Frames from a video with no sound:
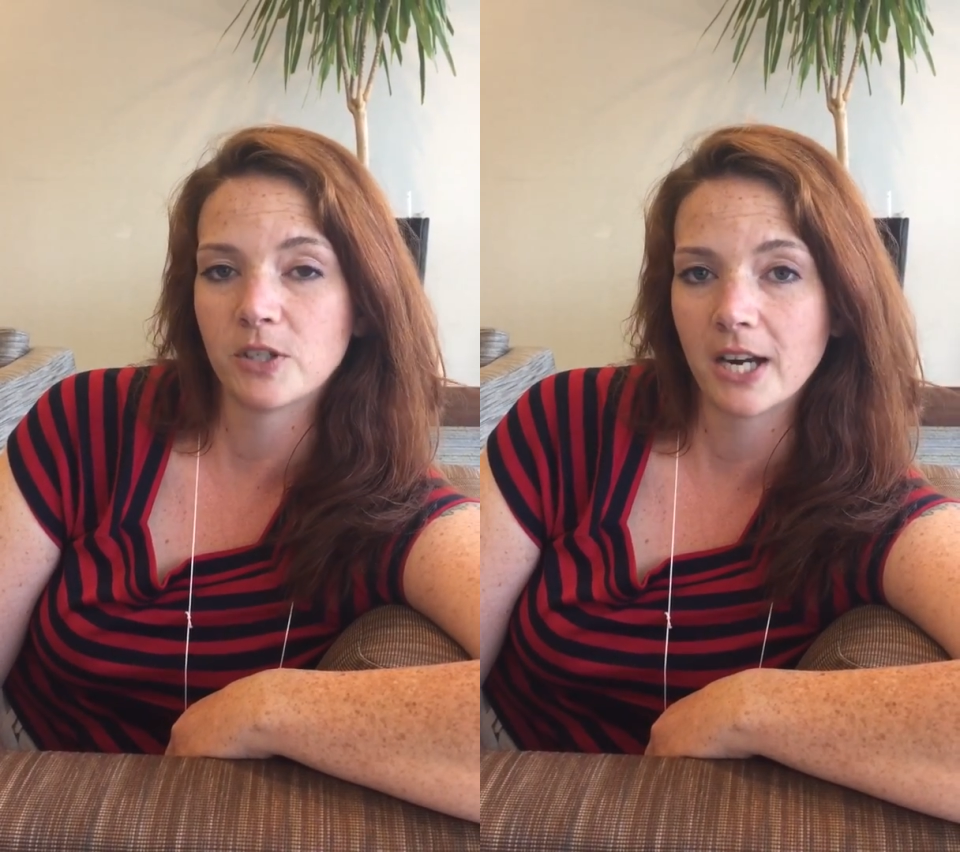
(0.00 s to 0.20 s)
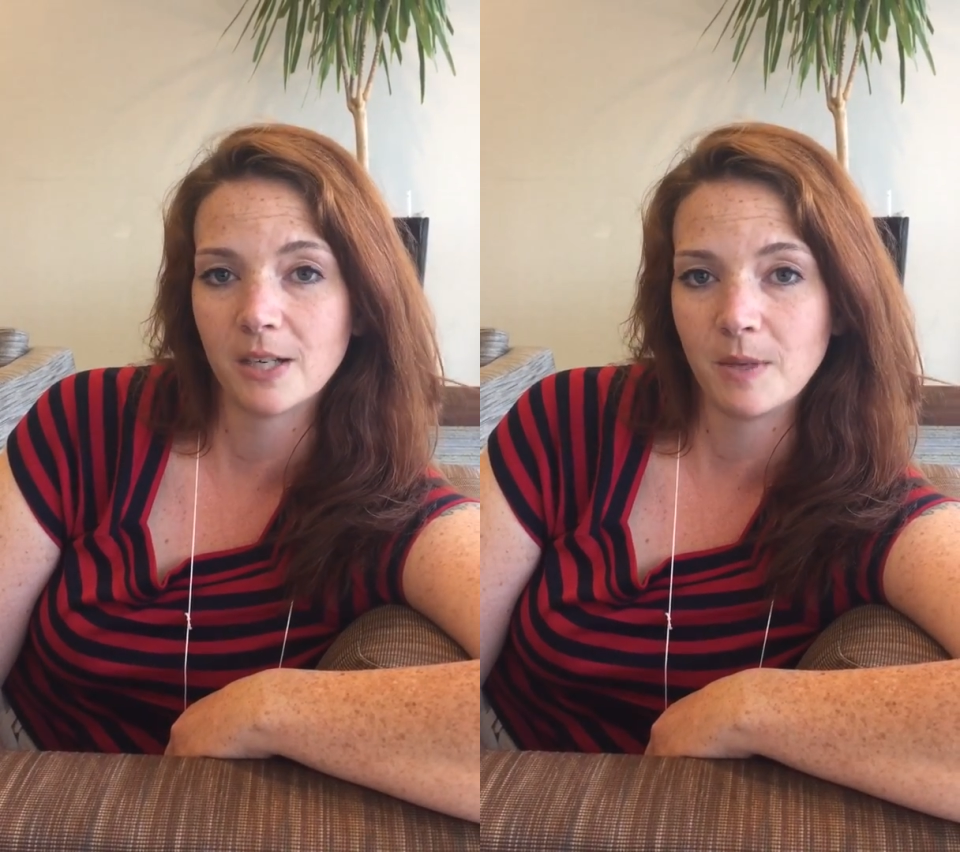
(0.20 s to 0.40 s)

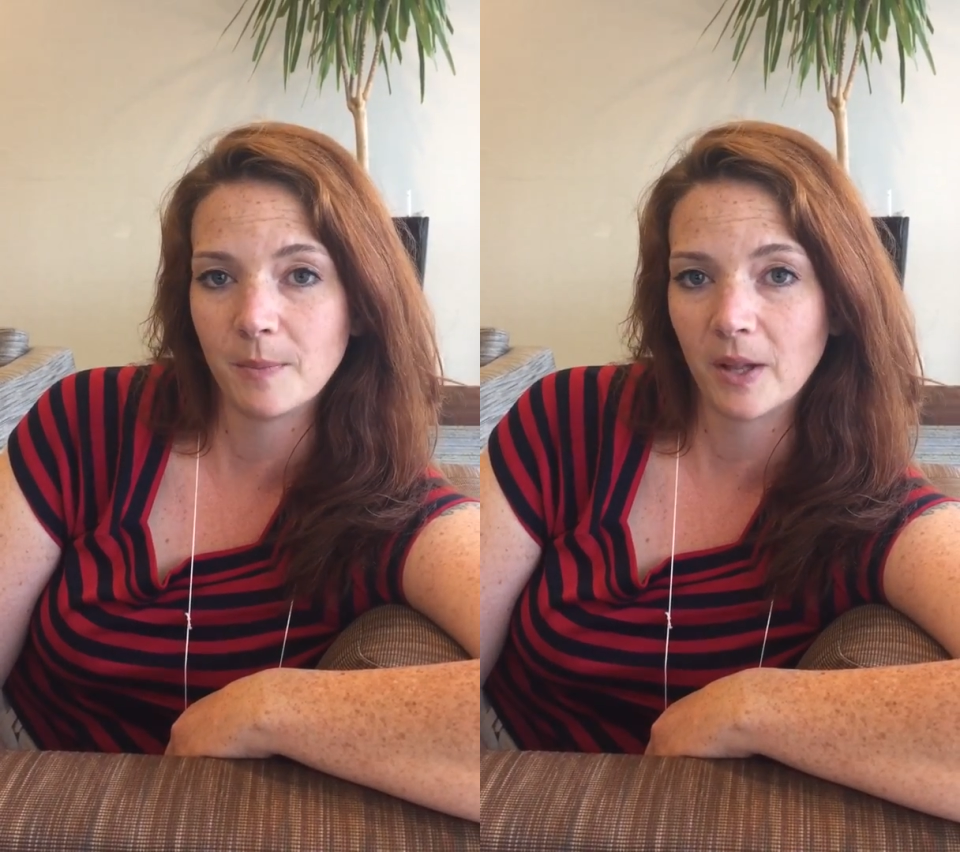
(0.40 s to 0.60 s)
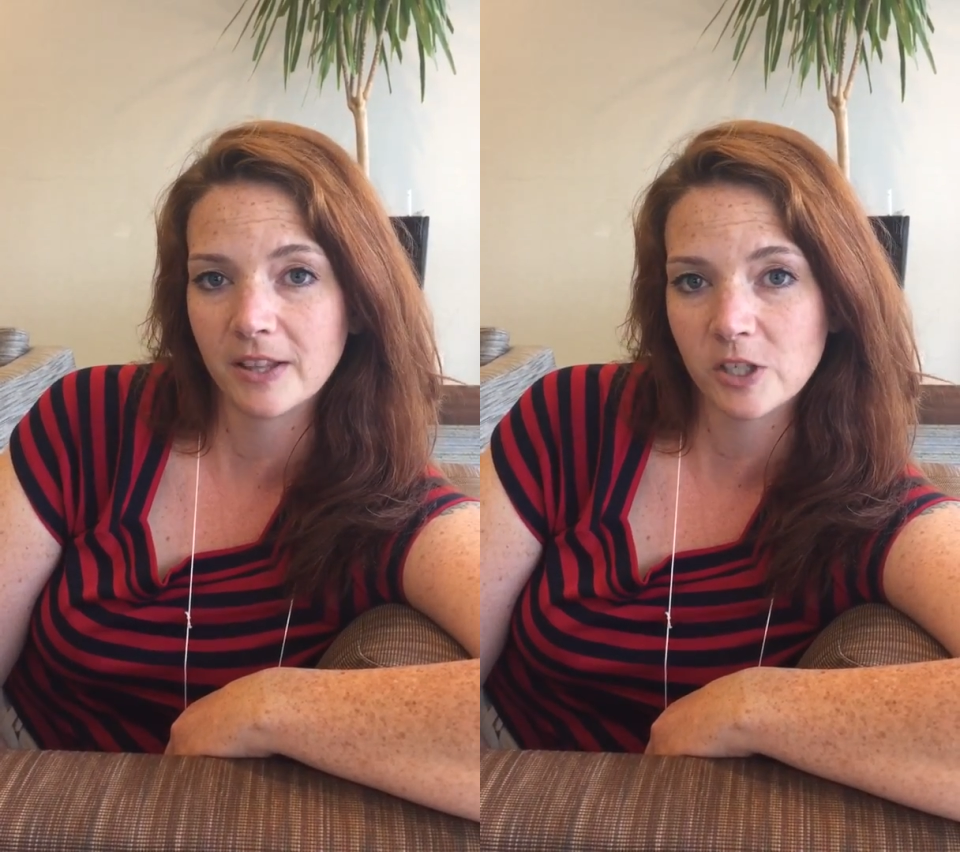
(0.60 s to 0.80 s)
talking to
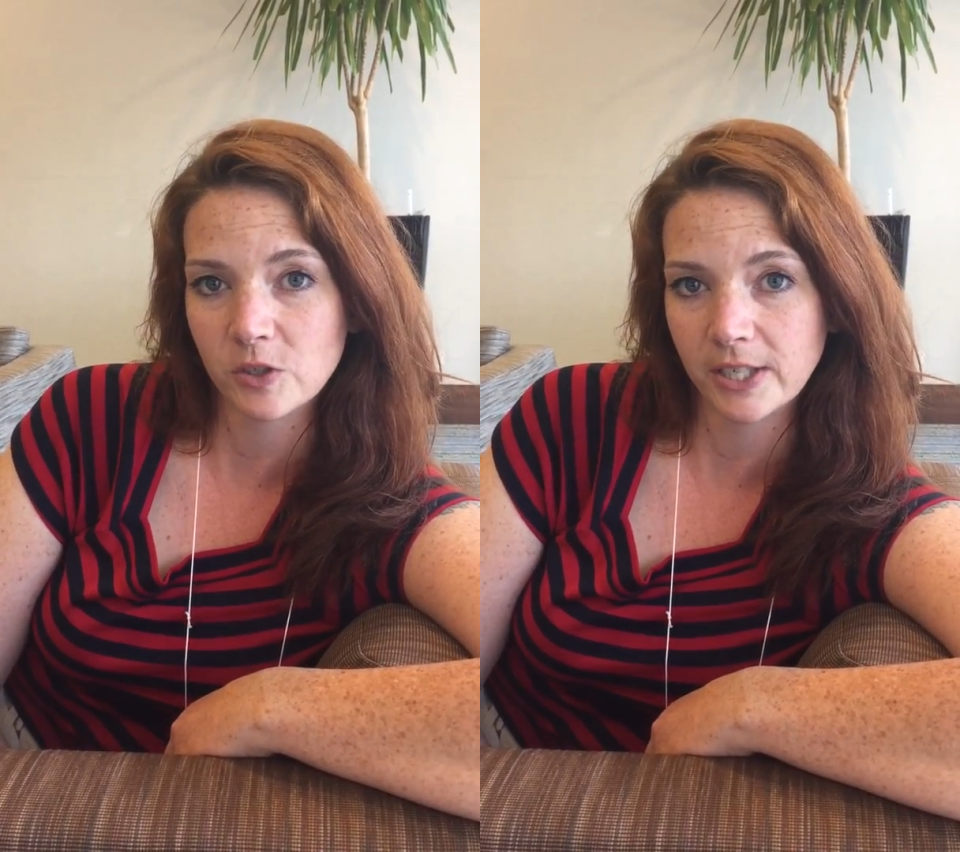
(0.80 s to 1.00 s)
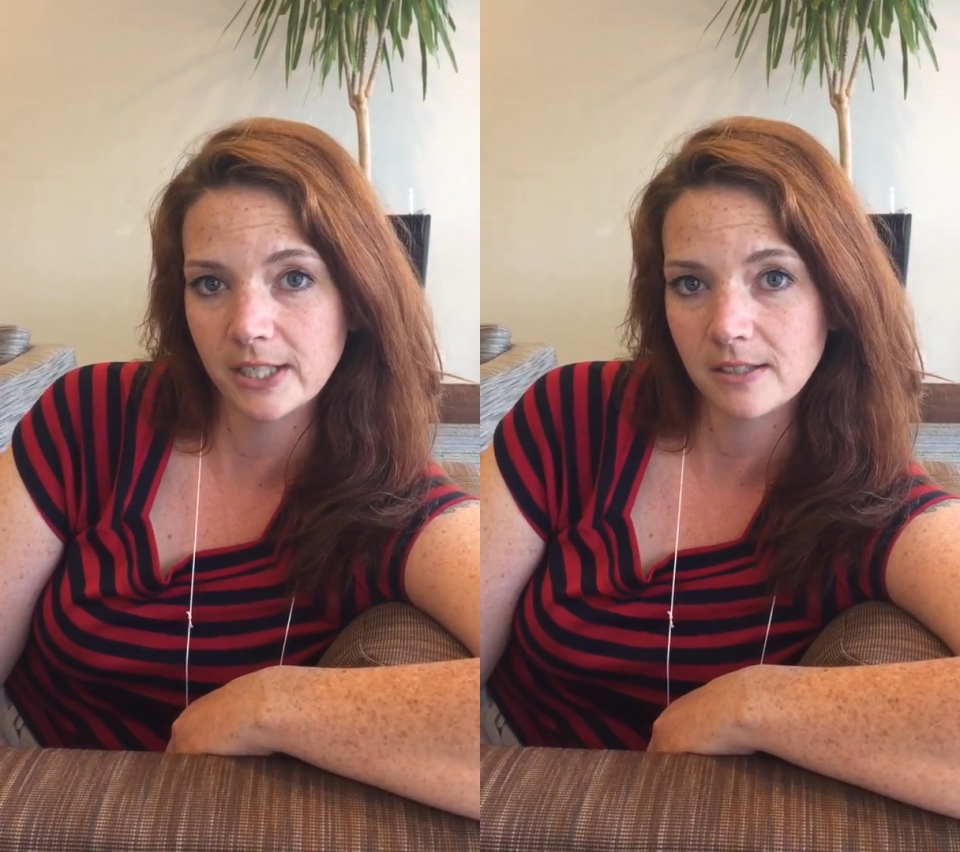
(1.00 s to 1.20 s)
people on the
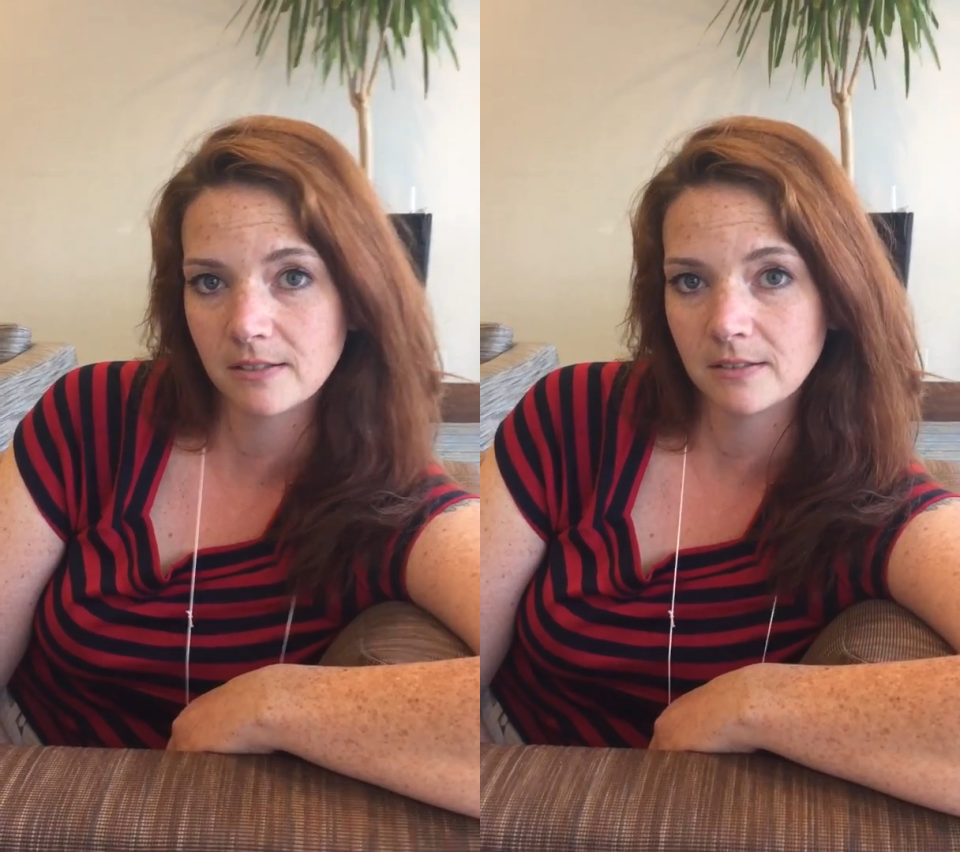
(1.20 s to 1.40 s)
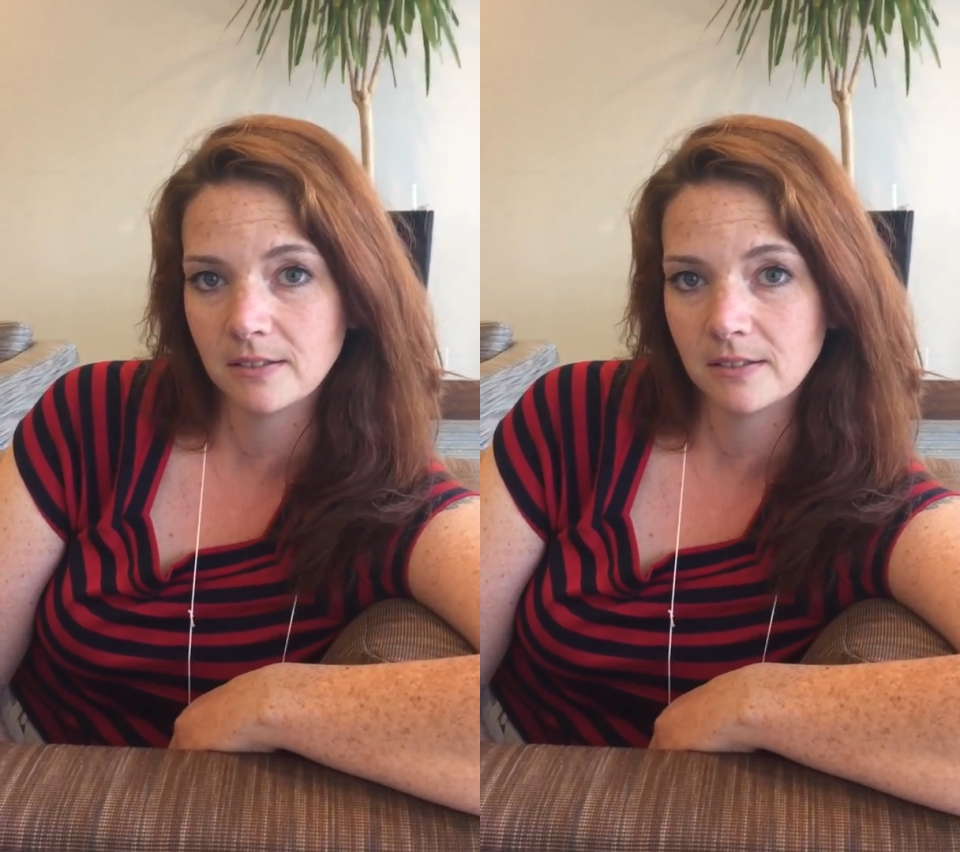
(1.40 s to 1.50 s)
street.